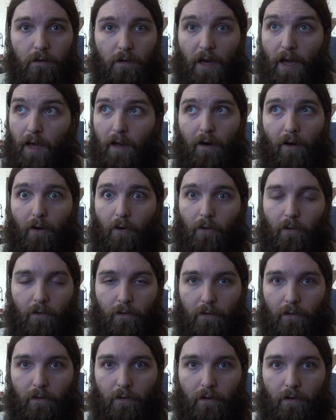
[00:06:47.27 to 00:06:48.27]
At all.
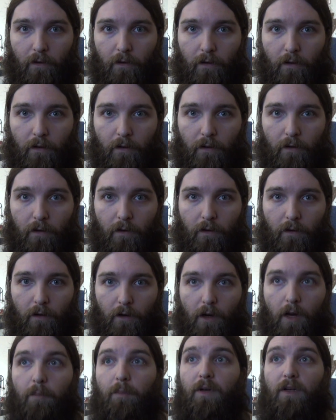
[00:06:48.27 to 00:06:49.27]

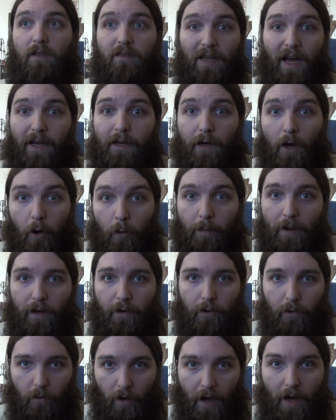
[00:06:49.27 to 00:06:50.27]
Because I know
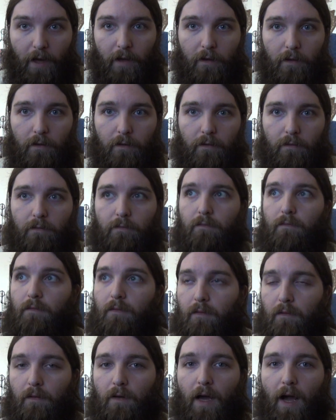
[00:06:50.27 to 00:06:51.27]
better, right?
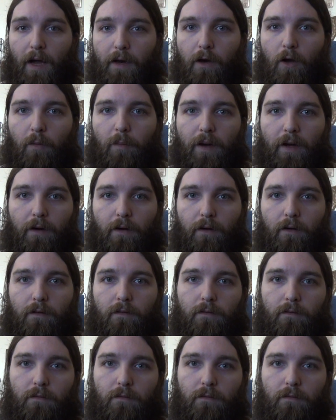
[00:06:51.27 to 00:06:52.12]
I know better.